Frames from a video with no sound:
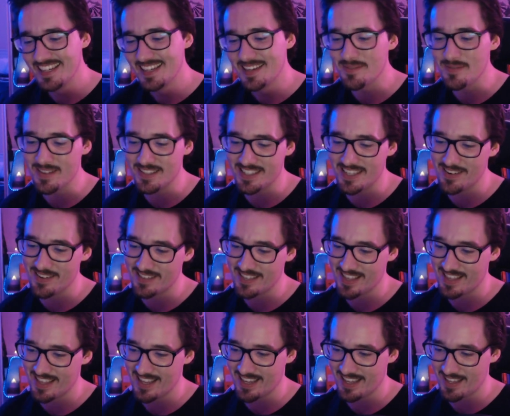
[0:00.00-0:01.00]
But
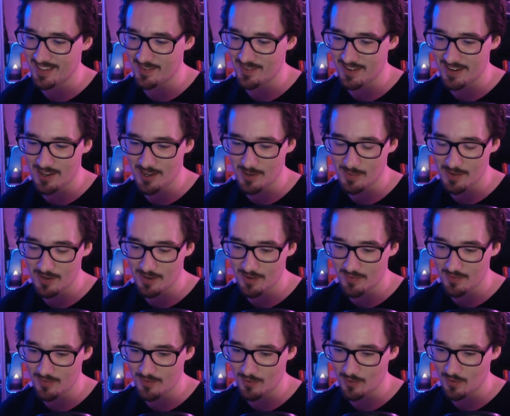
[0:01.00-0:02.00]
seriously, thank you, and I hope you don't
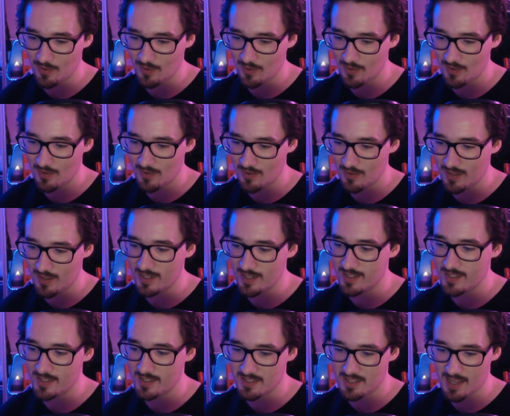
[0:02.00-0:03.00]
fall
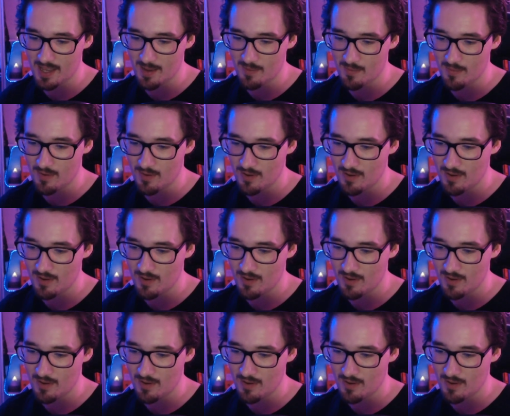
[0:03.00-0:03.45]
into the same